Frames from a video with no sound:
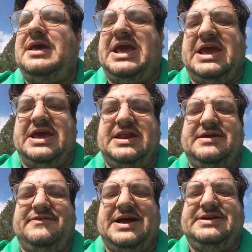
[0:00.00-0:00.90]
And
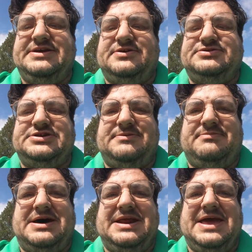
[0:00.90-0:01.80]
if I tell
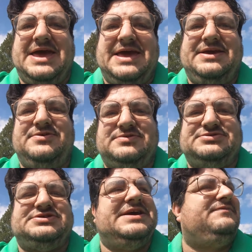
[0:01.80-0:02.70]
somebody, hey, you can
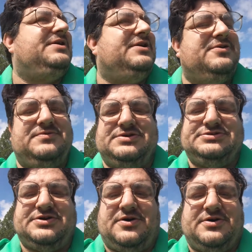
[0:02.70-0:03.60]
safely load this
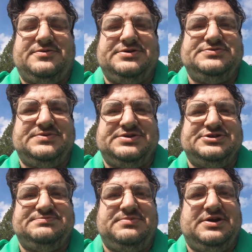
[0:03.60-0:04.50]
cartridge with
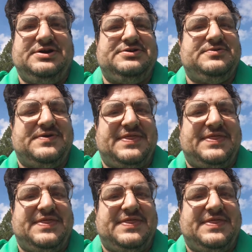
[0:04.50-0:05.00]
this bullet to